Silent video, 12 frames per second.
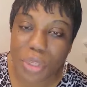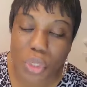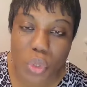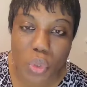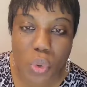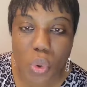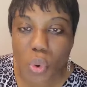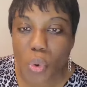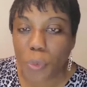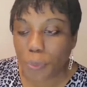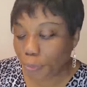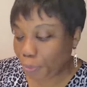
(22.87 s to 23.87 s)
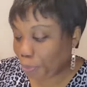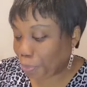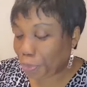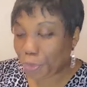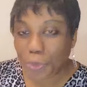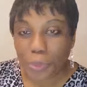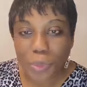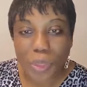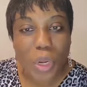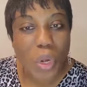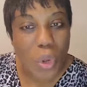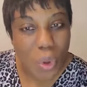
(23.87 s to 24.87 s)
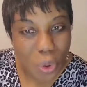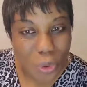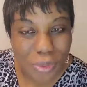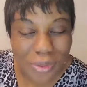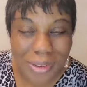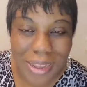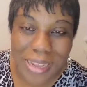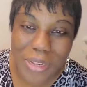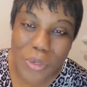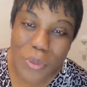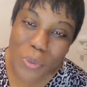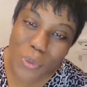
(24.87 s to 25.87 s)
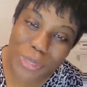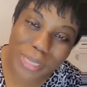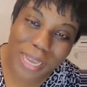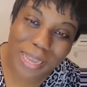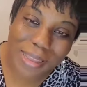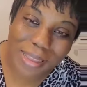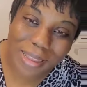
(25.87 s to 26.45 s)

is no law. Hallelujah.